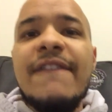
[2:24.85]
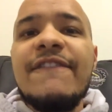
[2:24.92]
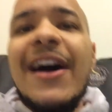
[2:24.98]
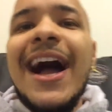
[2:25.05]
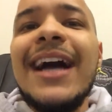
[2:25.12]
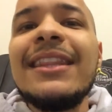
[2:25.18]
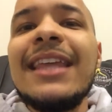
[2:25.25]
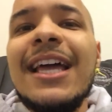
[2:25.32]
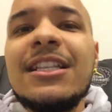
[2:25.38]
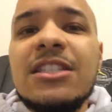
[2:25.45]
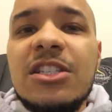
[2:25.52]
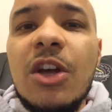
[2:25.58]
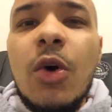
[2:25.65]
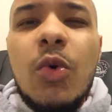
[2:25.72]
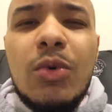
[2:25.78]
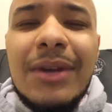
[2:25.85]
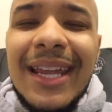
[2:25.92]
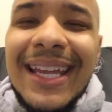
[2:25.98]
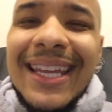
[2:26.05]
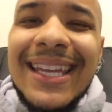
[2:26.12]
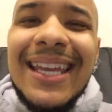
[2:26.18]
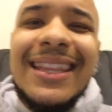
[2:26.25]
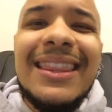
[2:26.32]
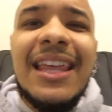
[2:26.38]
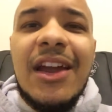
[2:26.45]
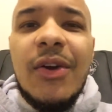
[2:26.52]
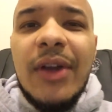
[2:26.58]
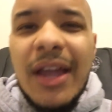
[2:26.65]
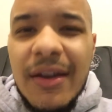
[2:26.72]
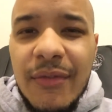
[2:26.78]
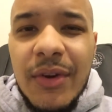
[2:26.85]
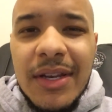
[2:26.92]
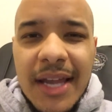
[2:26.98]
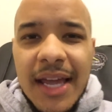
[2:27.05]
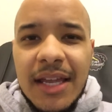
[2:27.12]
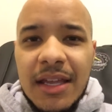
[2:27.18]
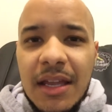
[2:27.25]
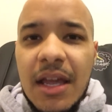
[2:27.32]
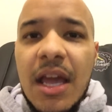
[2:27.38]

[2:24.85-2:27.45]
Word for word: Find that zone and get there every day.